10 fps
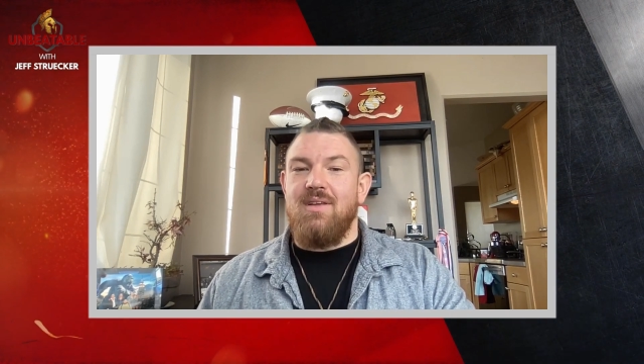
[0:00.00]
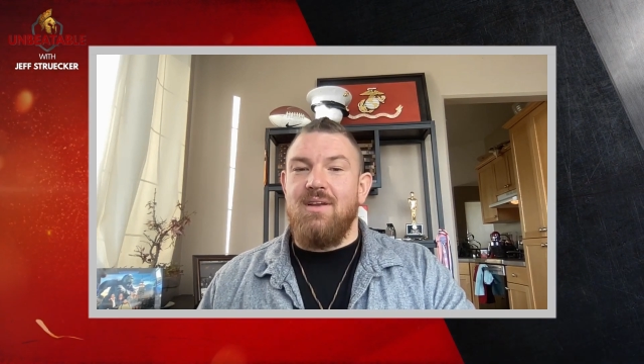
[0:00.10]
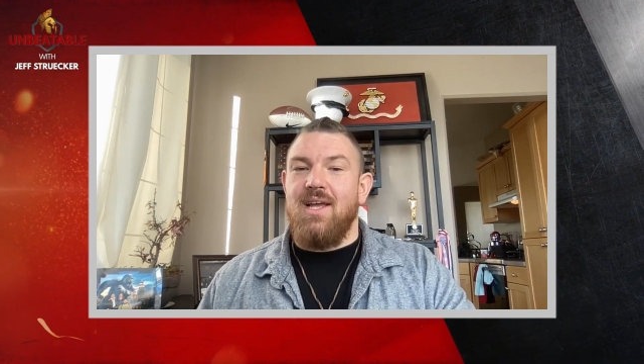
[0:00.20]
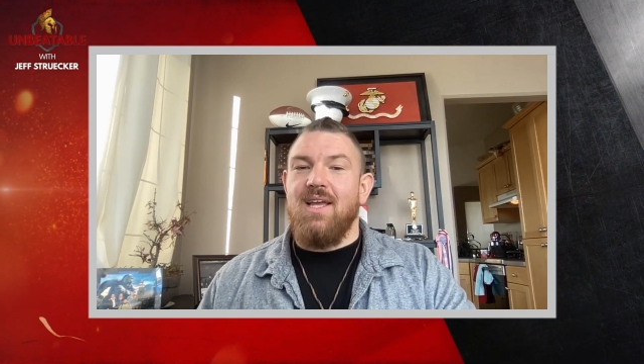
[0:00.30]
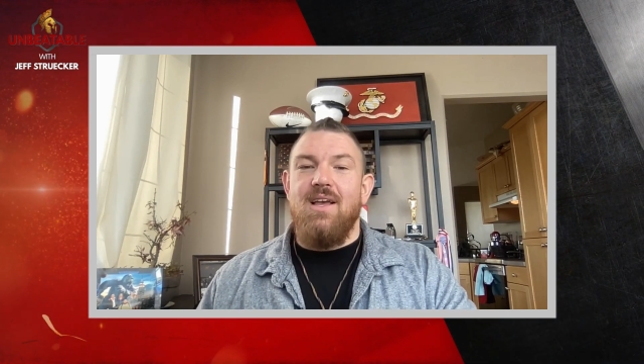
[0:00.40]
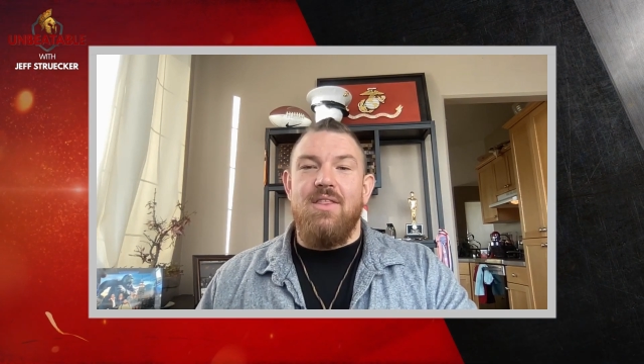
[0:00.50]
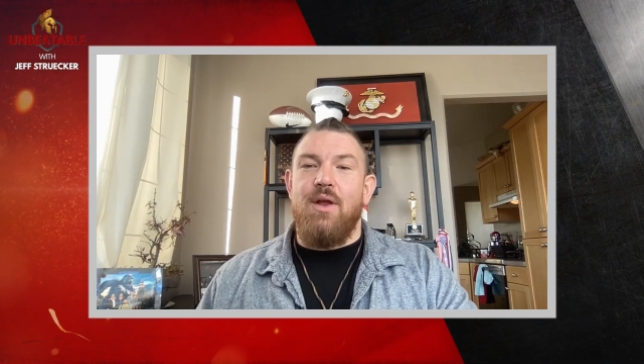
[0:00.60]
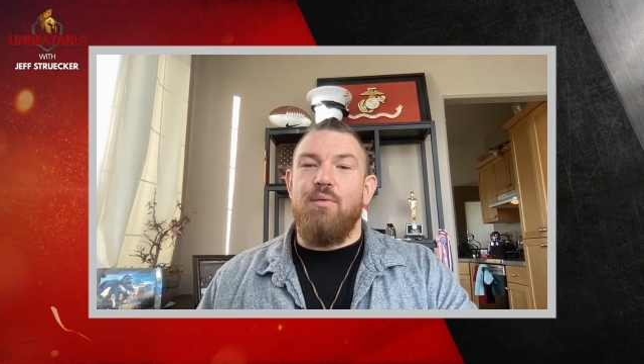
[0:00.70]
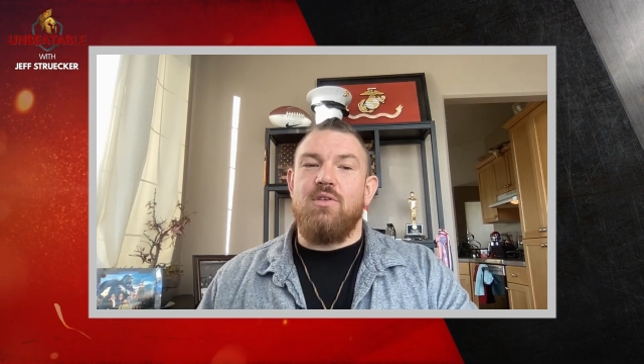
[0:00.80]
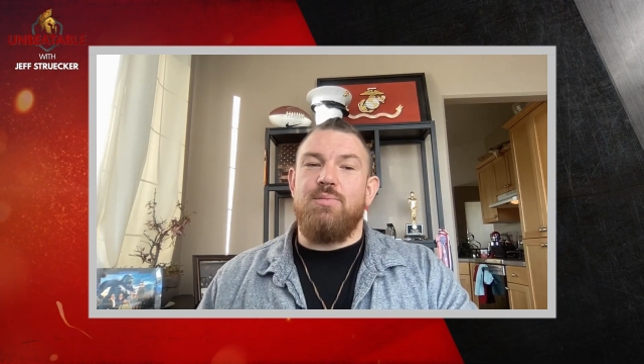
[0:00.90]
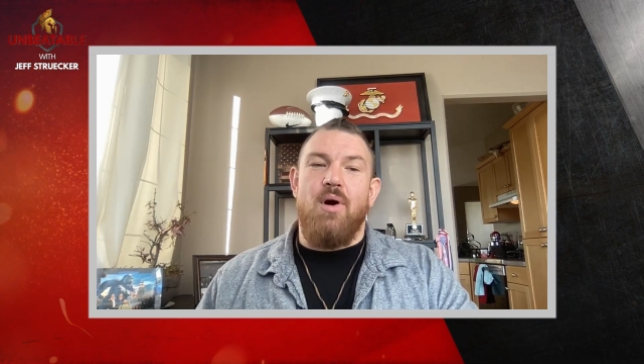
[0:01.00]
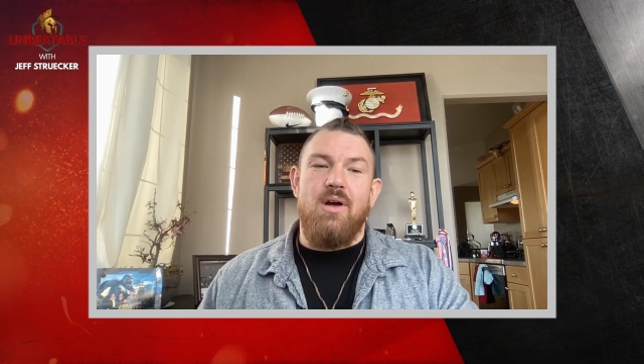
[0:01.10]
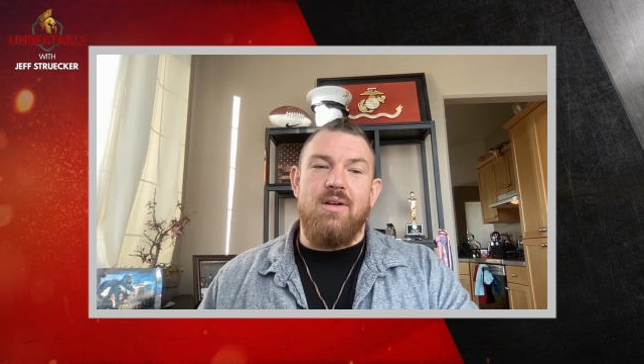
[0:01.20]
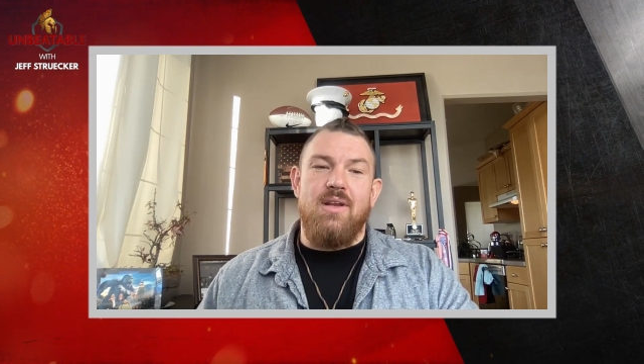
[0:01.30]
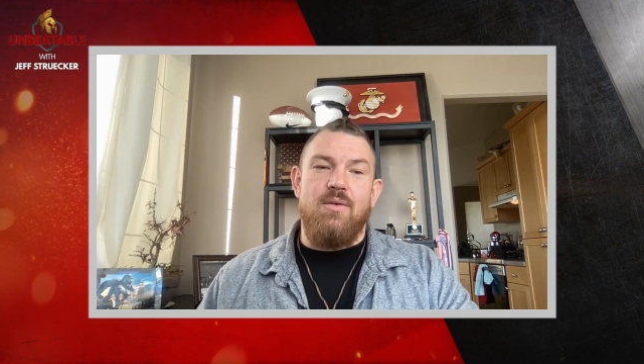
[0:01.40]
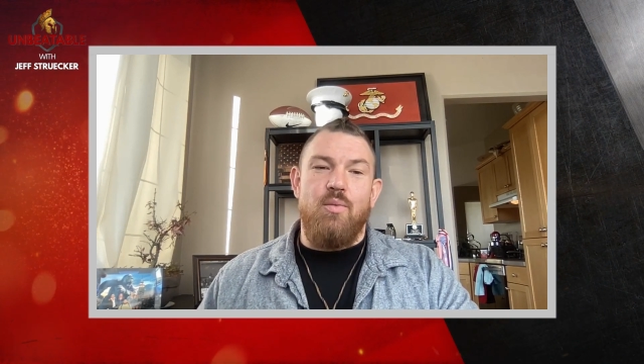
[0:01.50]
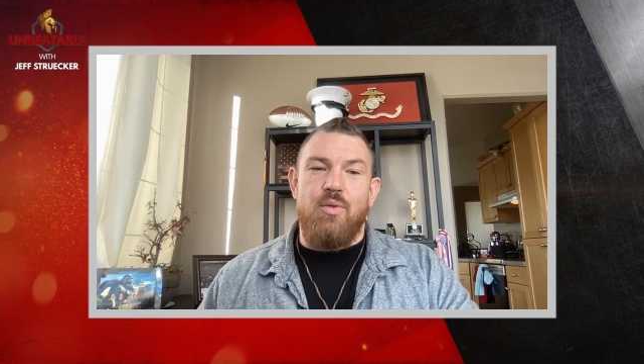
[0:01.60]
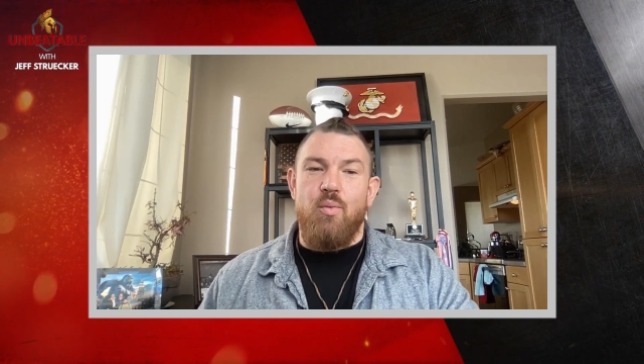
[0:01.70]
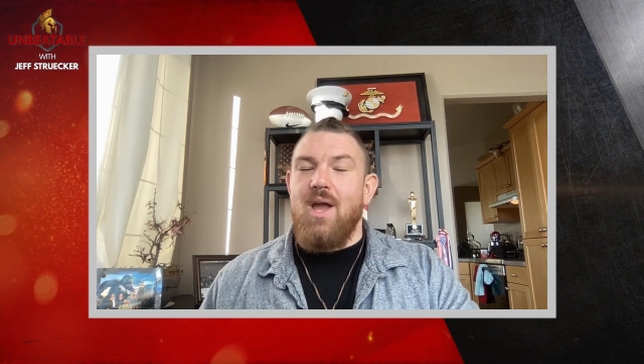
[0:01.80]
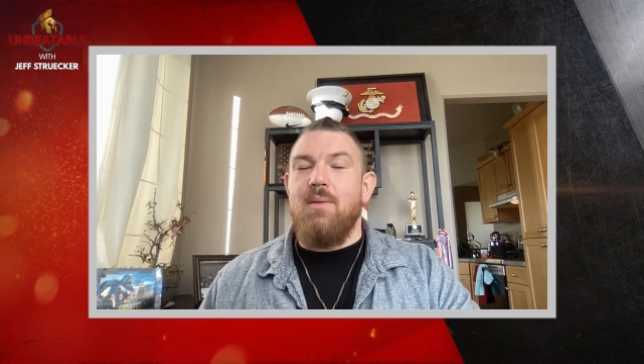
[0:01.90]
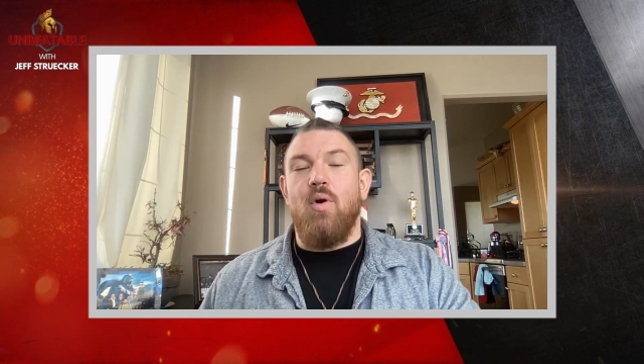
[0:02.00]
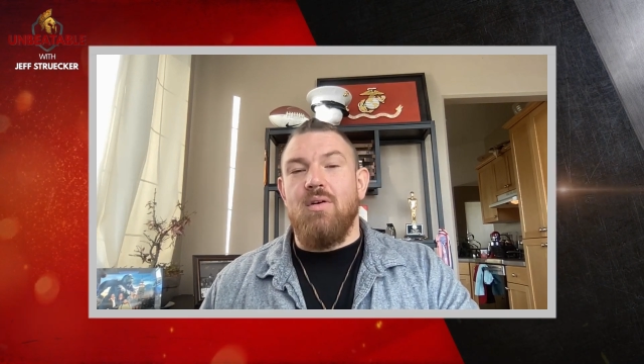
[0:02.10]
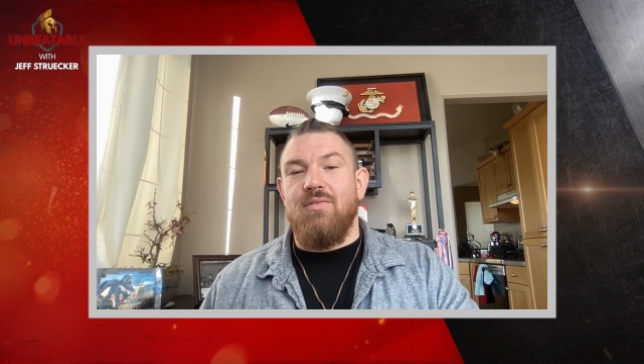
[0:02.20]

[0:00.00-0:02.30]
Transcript: and like they responded with way more